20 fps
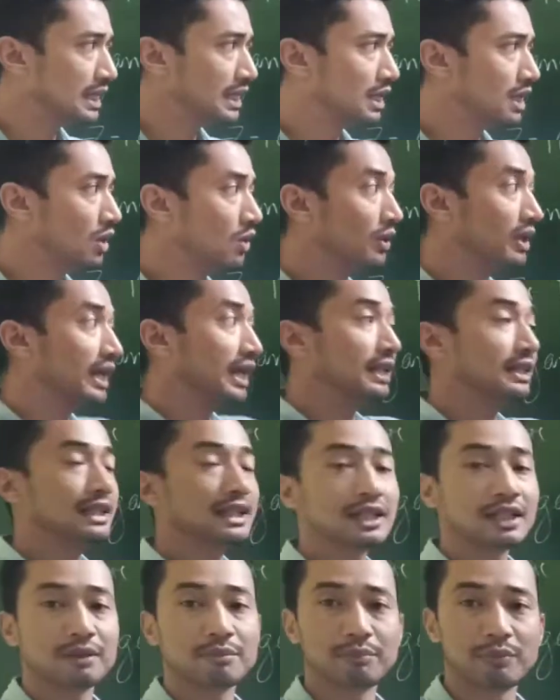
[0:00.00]

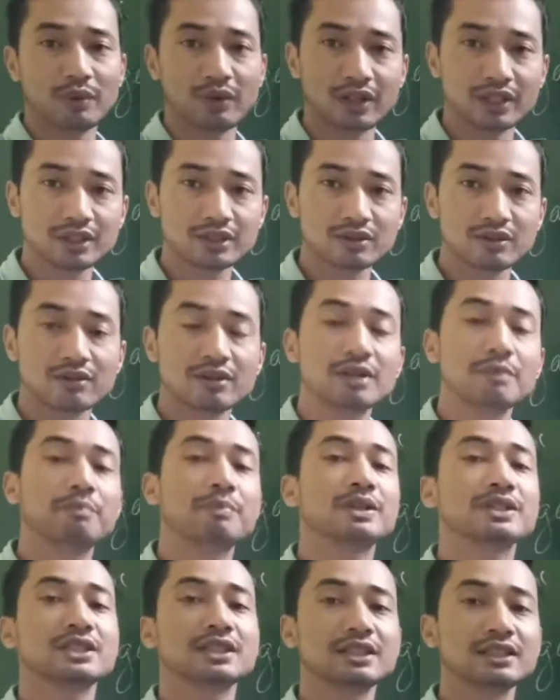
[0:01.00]
locating a point or
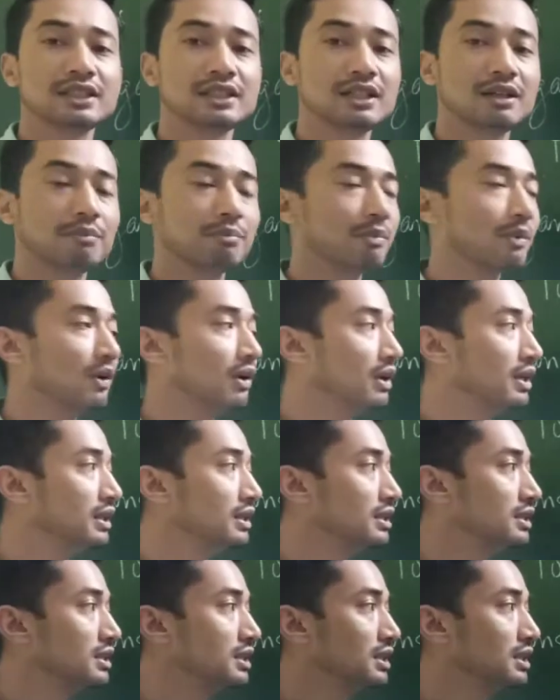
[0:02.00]
representing a
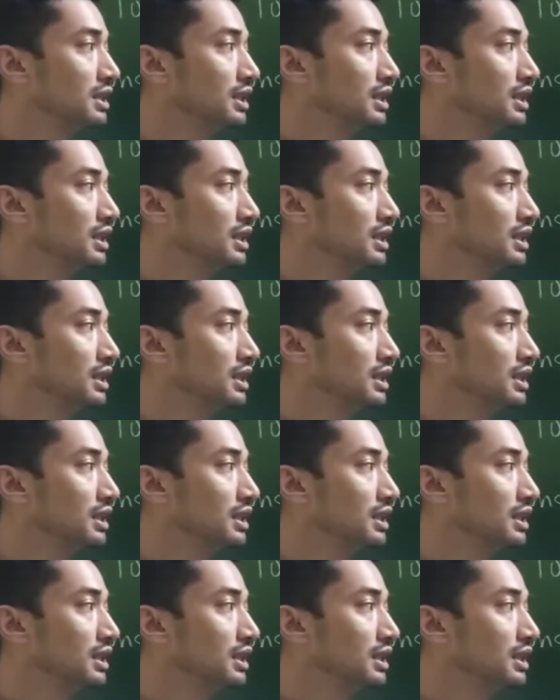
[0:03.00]
point